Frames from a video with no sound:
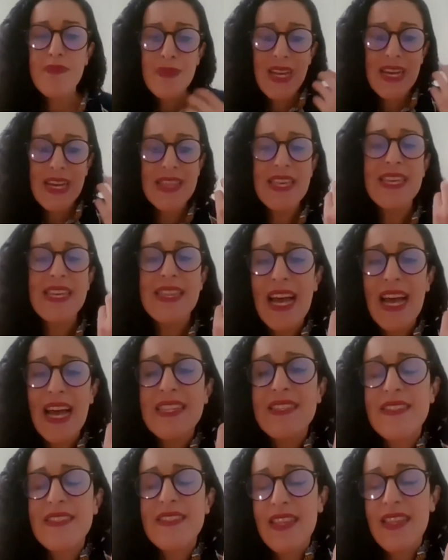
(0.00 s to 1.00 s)
I think
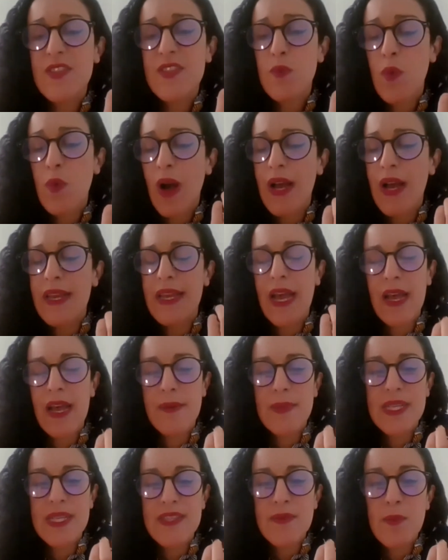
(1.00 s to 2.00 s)
that's why
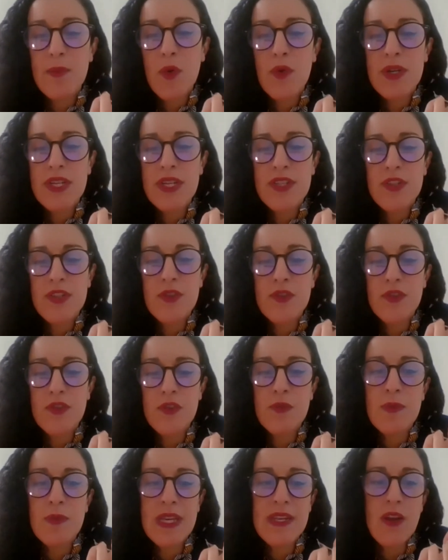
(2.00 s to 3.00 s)
it's important to
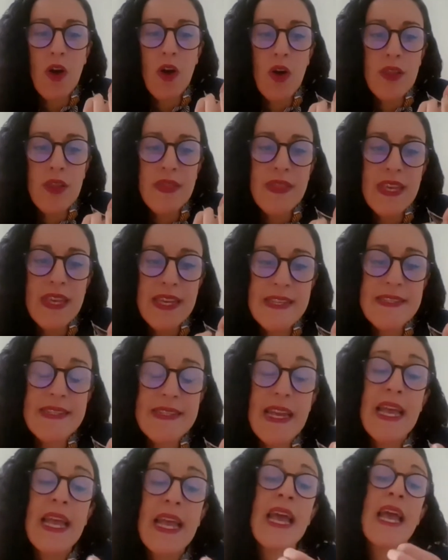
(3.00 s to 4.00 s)
zoom in on this.
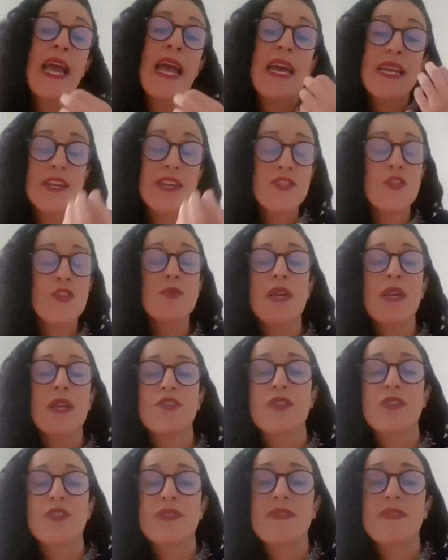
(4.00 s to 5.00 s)
And as you
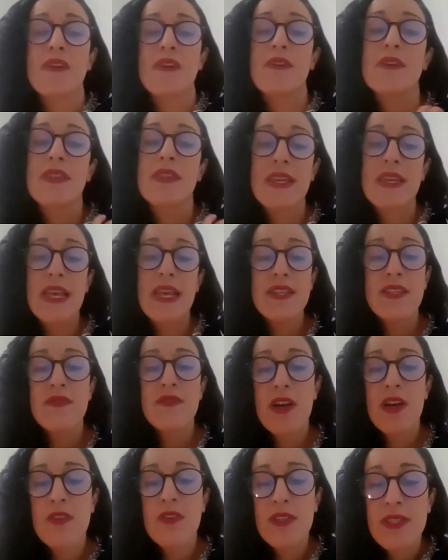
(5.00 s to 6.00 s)
mentioned, Cesar, in the case of
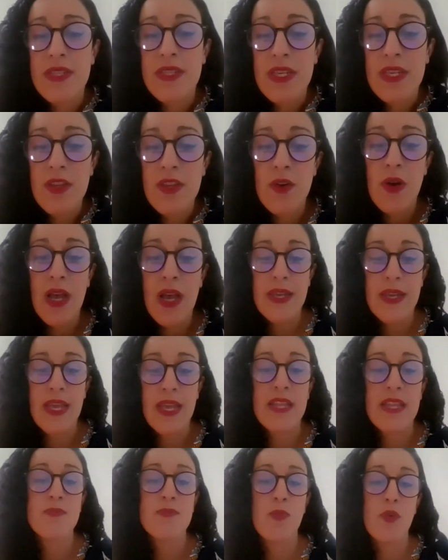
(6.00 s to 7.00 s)
Agostinho
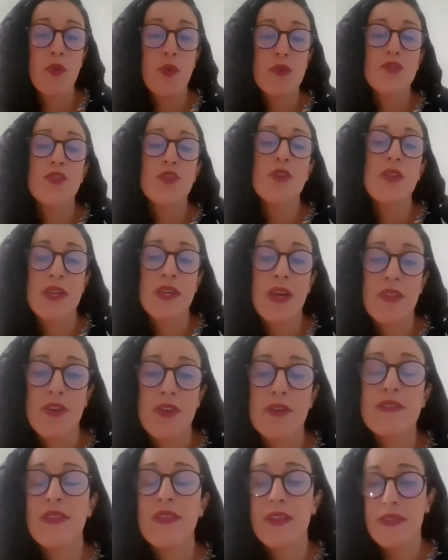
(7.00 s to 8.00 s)
against Portugal and
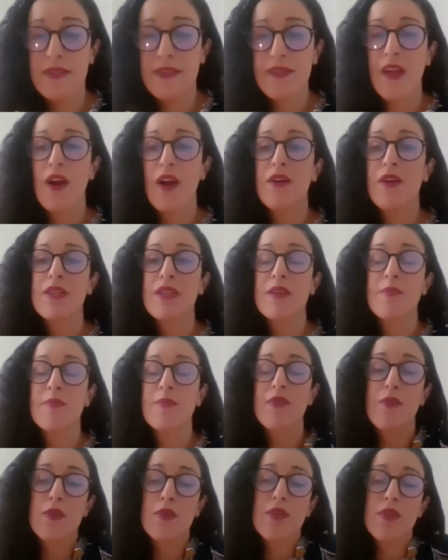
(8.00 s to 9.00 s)
others that is currently
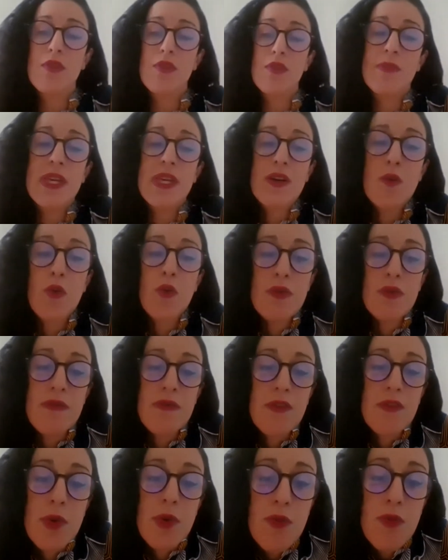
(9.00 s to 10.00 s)
before the European Court
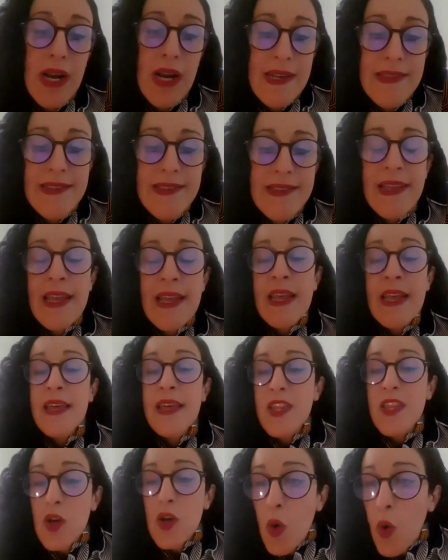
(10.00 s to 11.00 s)
of Human Rights,
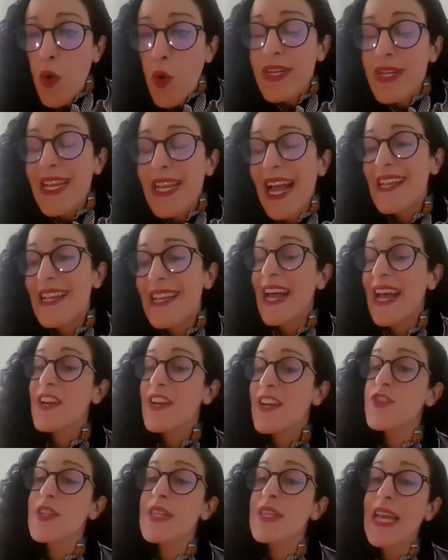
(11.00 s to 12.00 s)
the court has
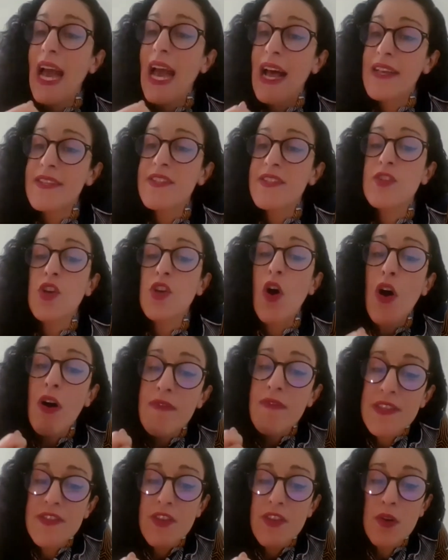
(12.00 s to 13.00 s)
actually asked
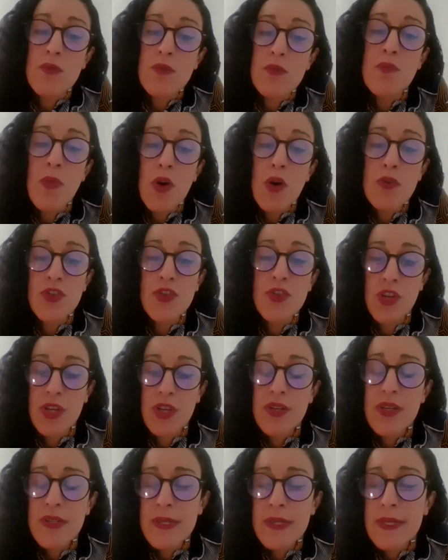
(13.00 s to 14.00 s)
of its own motion